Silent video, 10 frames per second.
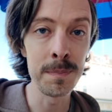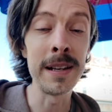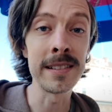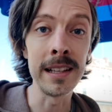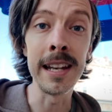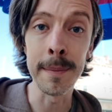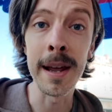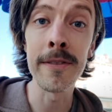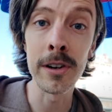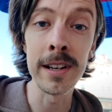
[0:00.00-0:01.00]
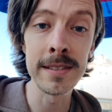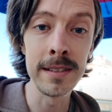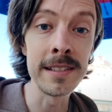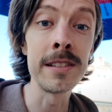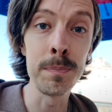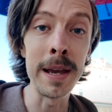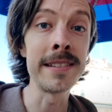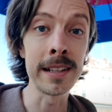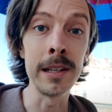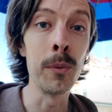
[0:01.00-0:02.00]
basically named after us. This is
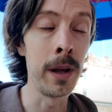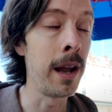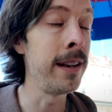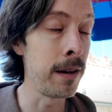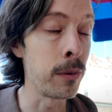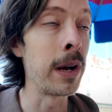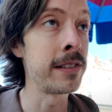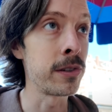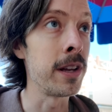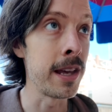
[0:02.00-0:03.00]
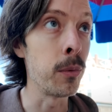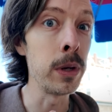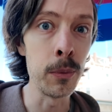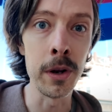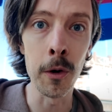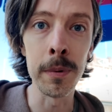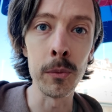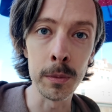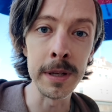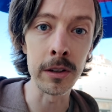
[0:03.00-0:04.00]
basically what a, a restaurant that we would
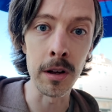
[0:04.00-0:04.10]
open would be